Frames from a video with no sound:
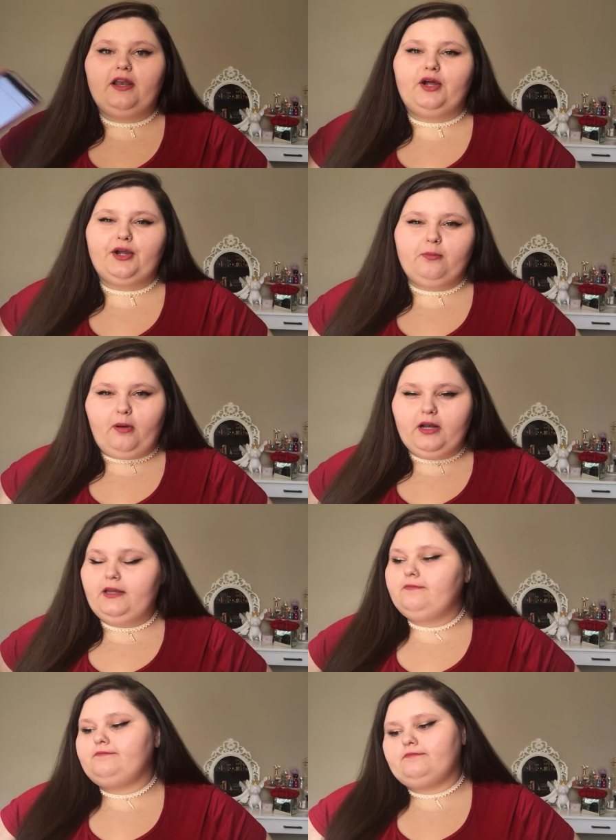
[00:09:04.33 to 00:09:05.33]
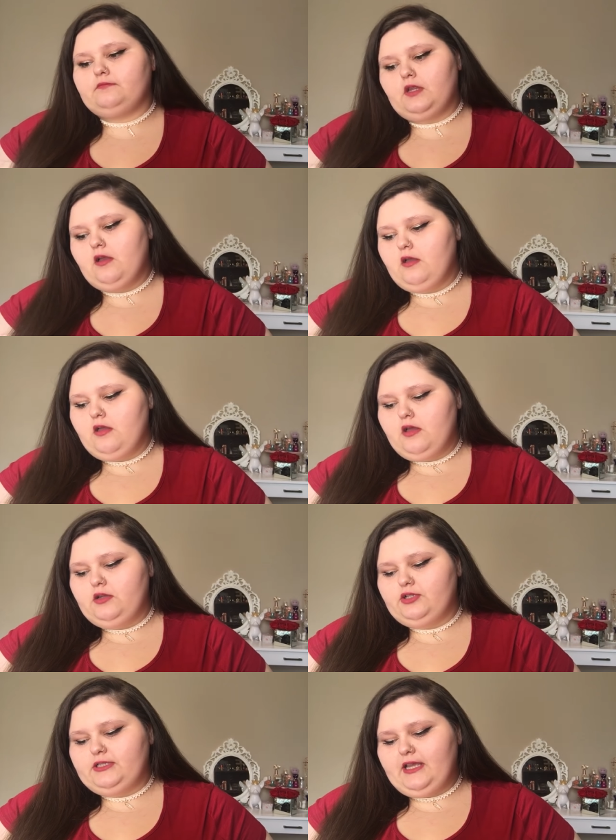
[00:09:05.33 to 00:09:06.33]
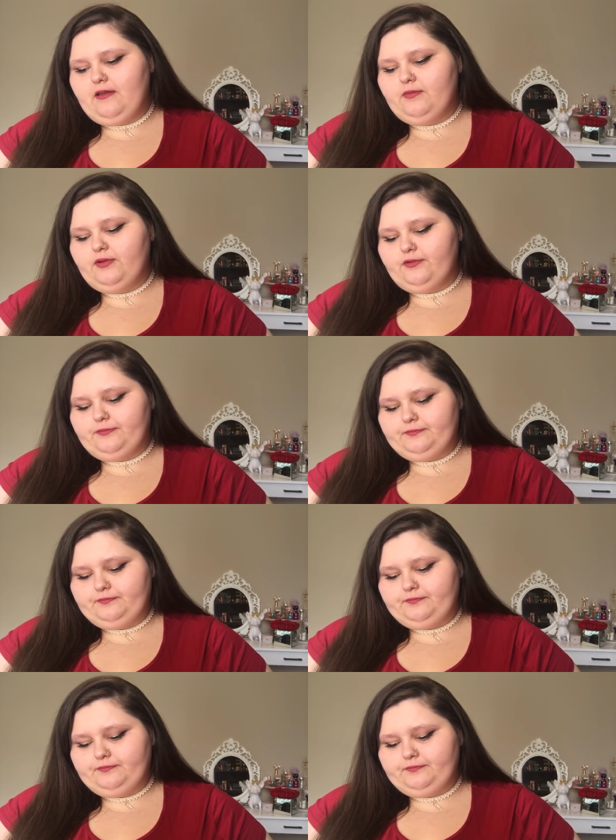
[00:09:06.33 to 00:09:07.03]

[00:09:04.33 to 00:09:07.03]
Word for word: and not your body. Just saying, boo.